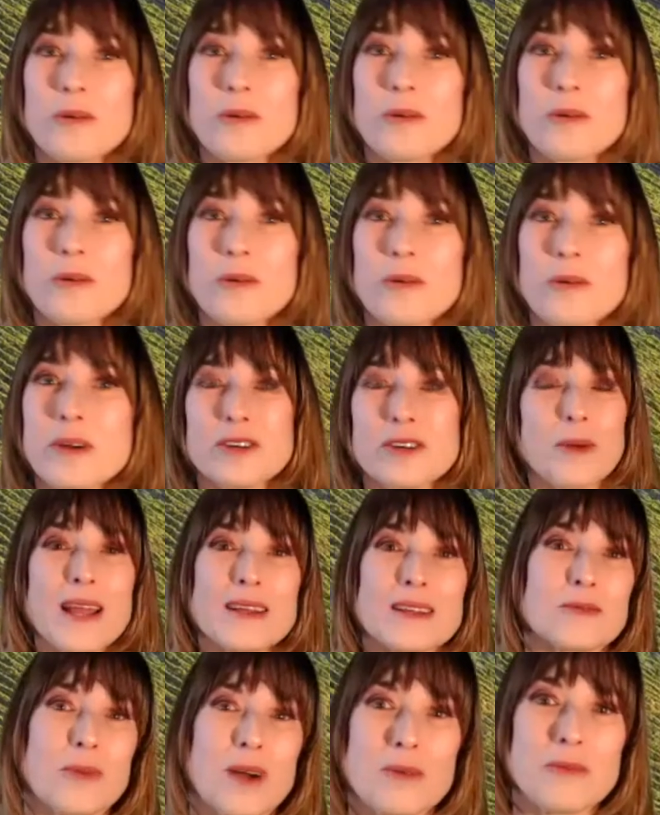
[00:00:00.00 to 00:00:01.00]
great.
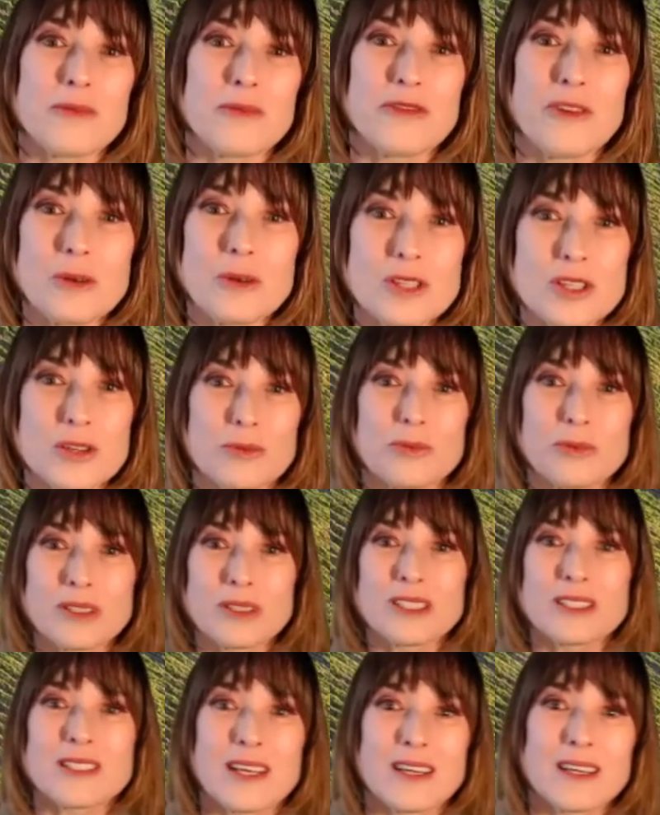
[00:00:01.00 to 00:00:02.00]
Folks are
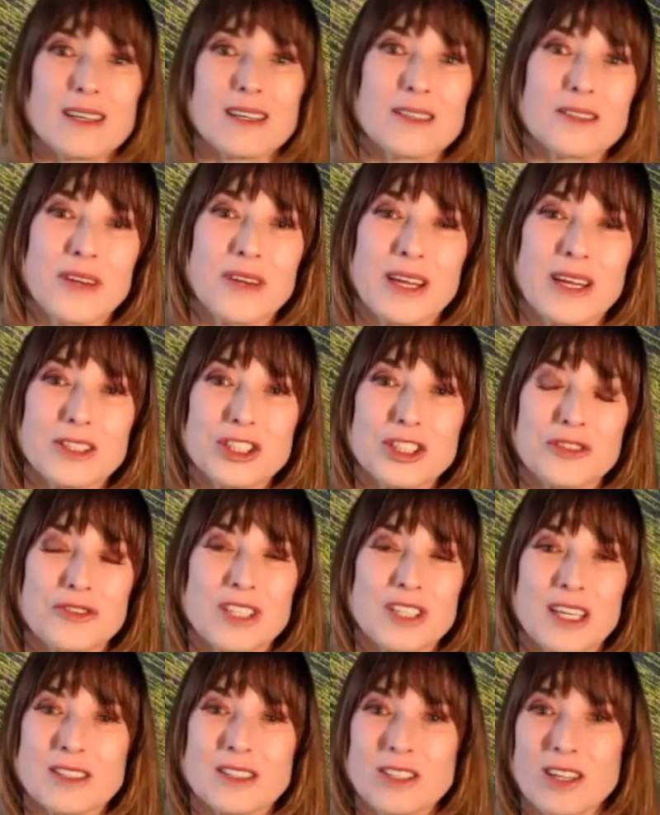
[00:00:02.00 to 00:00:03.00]
really taking advantage of
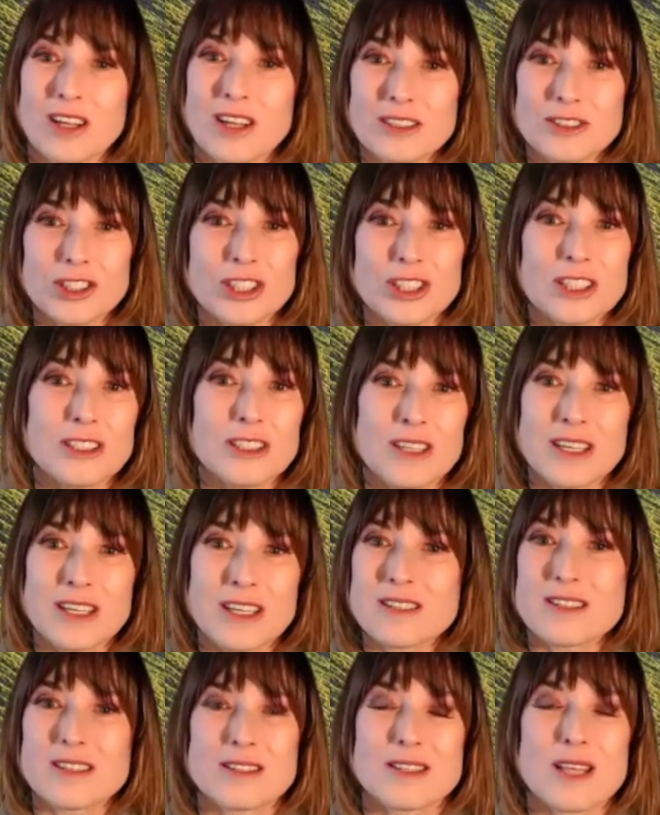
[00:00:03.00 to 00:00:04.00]
technology.
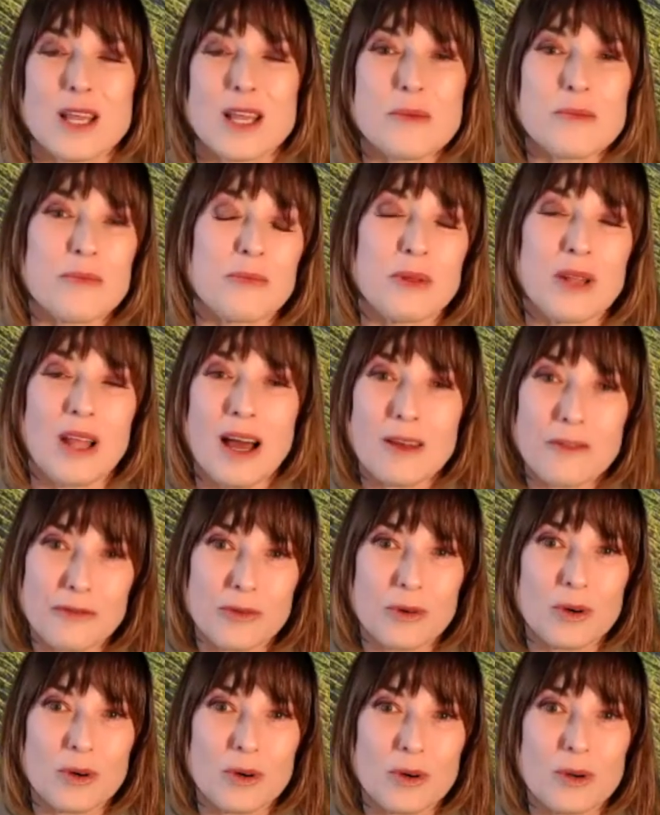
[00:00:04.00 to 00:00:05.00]
It's the same
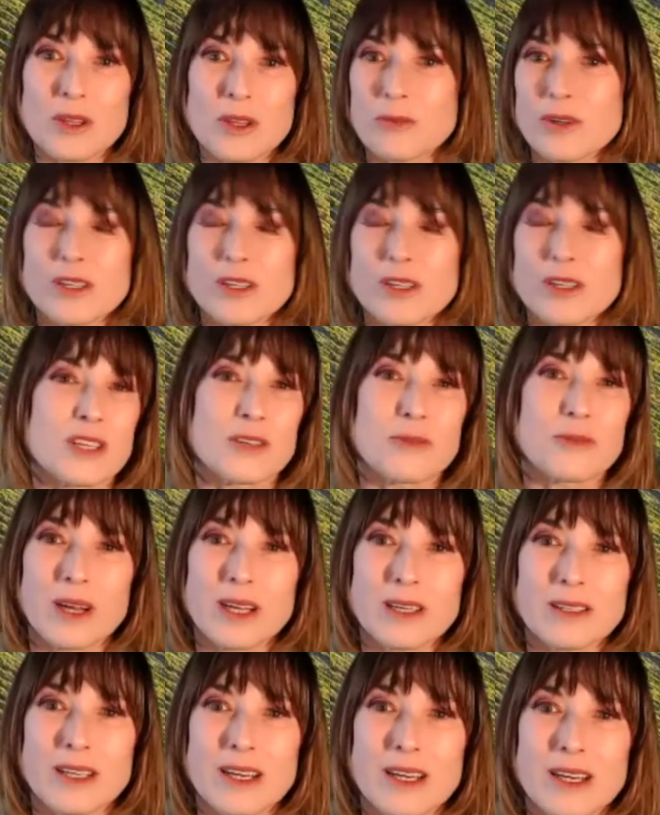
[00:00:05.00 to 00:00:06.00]
platform that we're using
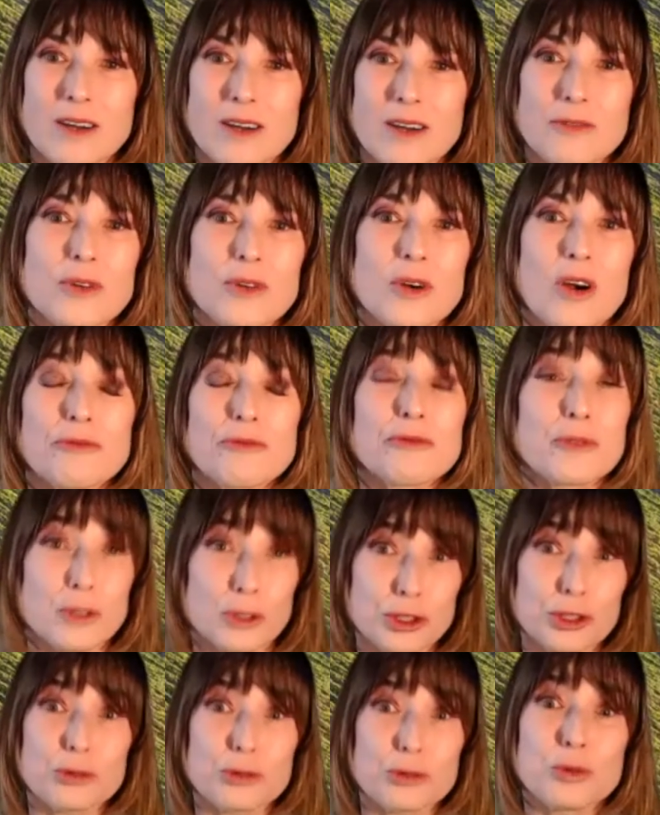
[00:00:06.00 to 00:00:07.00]
right now for our
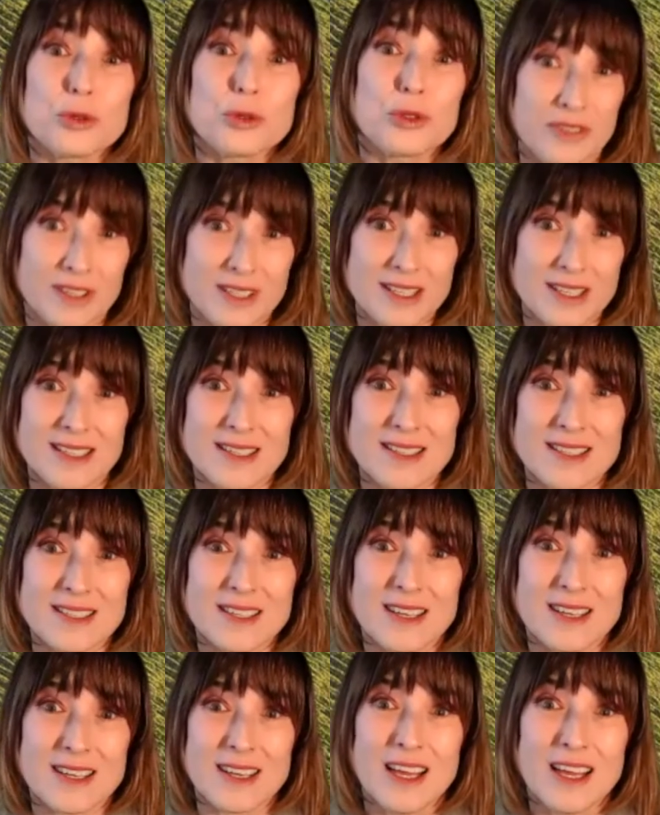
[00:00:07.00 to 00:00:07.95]
virtual visits.